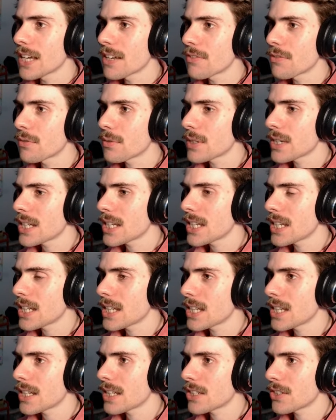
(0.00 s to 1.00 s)
if
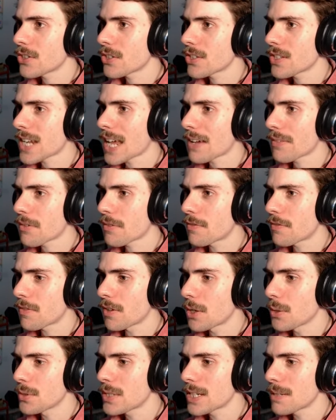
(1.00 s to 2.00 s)
we just have a
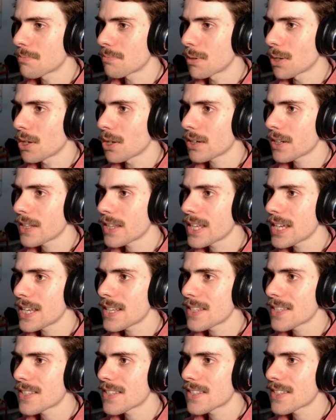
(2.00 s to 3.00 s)
floating block of
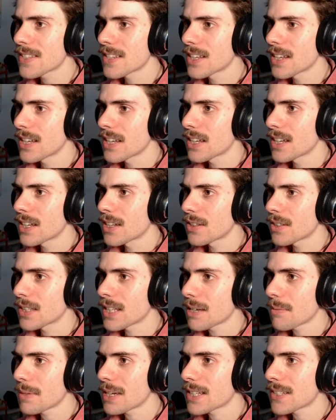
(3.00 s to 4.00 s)
this,
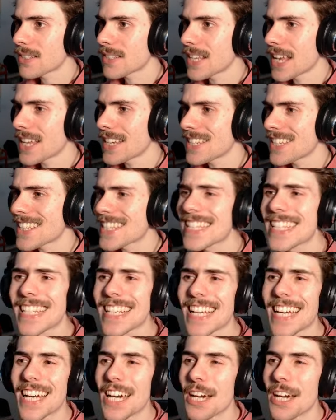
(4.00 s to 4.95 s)
that makes sense.